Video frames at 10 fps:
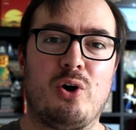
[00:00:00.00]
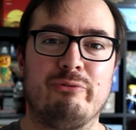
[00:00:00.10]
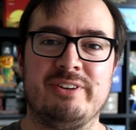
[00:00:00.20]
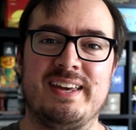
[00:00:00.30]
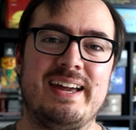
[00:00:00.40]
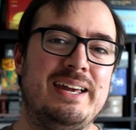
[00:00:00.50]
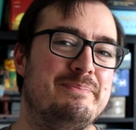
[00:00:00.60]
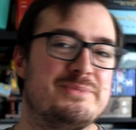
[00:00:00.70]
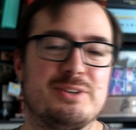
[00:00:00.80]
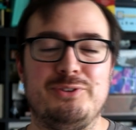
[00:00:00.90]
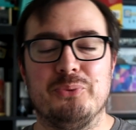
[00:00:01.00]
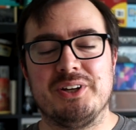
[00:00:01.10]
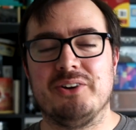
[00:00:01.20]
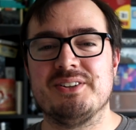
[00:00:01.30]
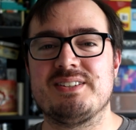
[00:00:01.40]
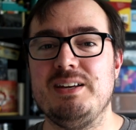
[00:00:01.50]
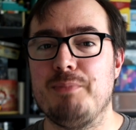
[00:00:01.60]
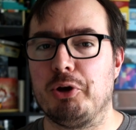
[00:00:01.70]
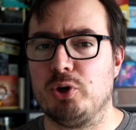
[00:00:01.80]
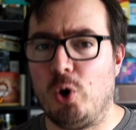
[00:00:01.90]
of games. If you want to go and see
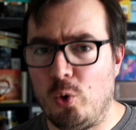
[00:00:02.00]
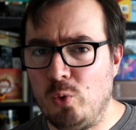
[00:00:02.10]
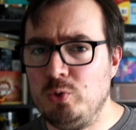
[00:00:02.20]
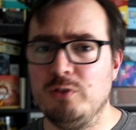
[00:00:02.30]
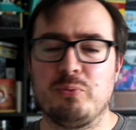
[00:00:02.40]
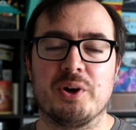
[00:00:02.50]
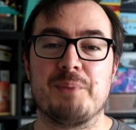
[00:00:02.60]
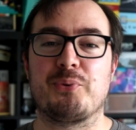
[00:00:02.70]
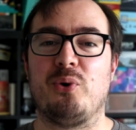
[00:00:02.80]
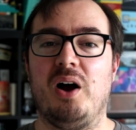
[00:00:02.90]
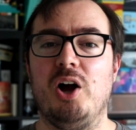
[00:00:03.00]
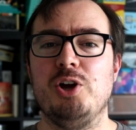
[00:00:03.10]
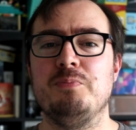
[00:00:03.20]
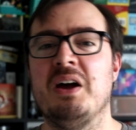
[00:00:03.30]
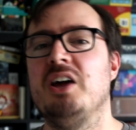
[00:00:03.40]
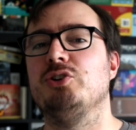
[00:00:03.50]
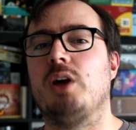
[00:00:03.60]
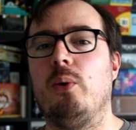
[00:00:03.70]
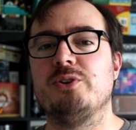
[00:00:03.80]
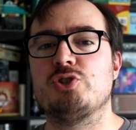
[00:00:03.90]
my haul of what I brought home,
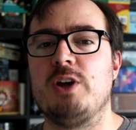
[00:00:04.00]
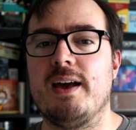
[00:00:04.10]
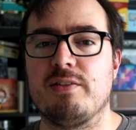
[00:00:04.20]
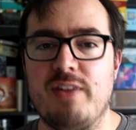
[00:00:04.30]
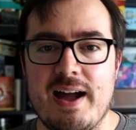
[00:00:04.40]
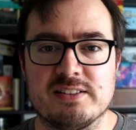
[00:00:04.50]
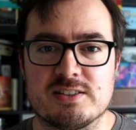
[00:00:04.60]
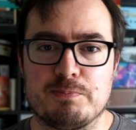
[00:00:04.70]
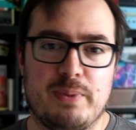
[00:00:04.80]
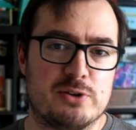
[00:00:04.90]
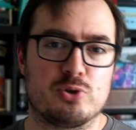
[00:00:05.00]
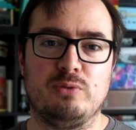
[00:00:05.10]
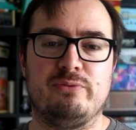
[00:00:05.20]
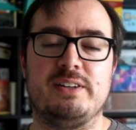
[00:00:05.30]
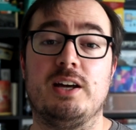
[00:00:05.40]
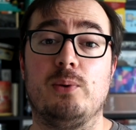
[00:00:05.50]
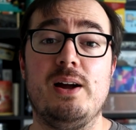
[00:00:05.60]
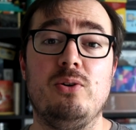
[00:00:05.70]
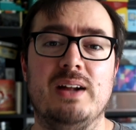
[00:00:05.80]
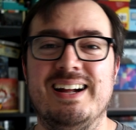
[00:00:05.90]
go and check that special video
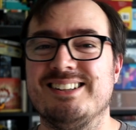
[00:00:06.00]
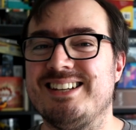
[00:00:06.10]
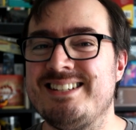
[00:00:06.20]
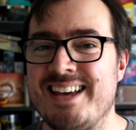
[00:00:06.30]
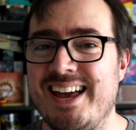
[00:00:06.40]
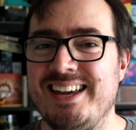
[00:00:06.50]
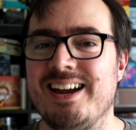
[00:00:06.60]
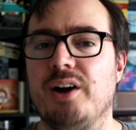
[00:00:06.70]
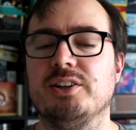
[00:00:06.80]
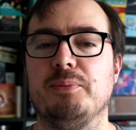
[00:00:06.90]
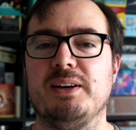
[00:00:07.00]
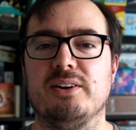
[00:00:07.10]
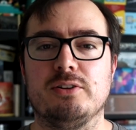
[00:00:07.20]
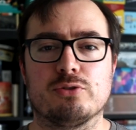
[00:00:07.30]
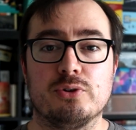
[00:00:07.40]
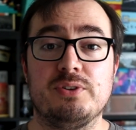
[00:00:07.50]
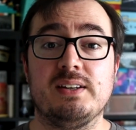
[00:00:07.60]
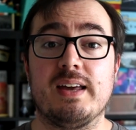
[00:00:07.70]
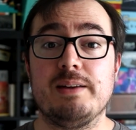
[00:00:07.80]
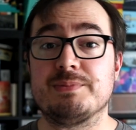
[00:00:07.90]
out. Today I'm going to be going through the
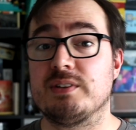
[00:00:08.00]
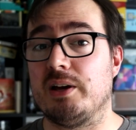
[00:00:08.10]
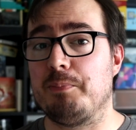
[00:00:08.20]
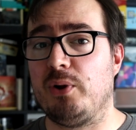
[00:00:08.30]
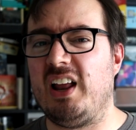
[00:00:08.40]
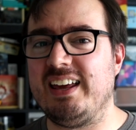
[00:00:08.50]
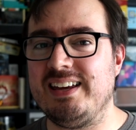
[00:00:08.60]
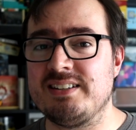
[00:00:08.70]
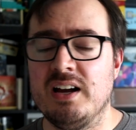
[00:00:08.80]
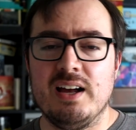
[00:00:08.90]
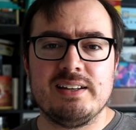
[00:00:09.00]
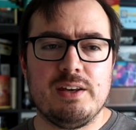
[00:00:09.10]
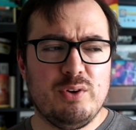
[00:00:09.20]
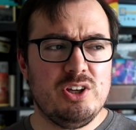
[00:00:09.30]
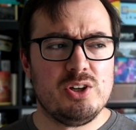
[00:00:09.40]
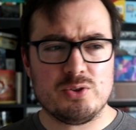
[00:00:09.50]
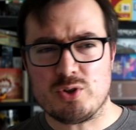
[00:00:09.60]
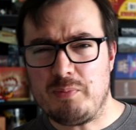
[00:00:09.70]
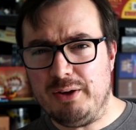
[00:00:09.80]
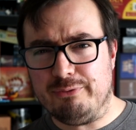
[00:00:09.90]
games that I played, giving you
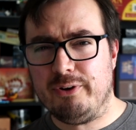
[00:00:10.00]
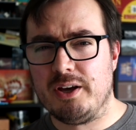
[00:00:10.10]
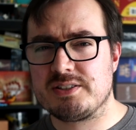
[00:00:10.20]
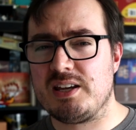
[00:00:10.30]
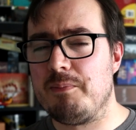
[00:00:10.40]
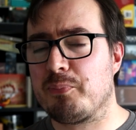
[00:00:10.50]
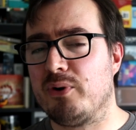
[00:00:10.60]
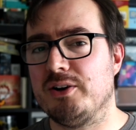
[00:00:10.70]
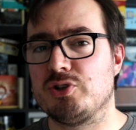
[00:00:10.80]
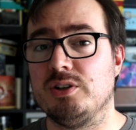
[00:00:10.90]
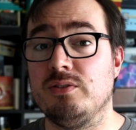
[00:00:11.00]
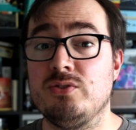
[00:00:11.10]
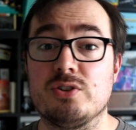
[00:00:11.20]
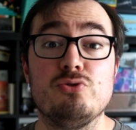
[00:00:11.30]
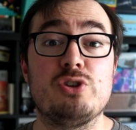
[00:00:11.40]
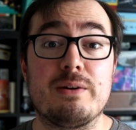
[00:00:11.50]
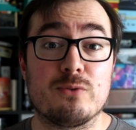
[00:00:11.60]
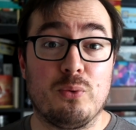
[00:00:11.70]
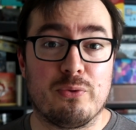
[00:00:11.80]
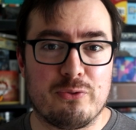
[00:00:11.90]
sort of my first impressions and
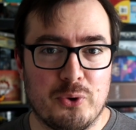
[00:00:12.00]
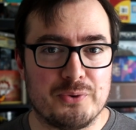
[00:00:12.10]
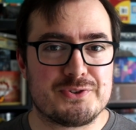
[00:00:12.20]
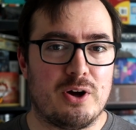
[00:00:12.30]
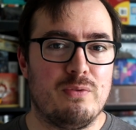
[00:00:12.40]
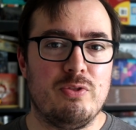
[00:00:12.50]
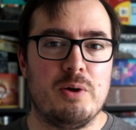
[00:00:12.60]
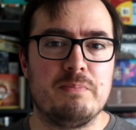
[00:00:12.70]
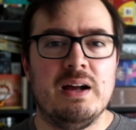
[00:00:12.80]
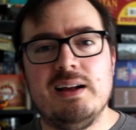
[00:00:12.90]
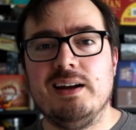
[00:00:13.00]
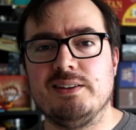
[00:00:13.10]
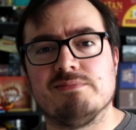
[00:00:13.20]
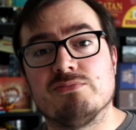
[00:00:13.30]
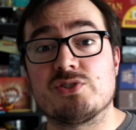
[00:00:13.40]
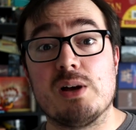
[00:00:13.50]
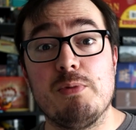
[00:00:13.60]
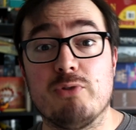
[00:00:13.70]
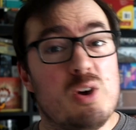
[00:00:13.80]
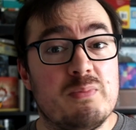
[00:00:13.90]
general thoughts on them, and some
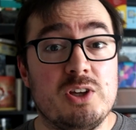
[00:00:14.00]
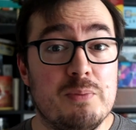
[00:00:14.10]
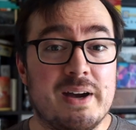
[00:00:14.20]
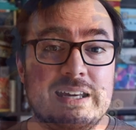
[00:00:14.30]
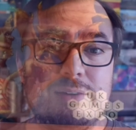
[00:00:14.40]
of them you may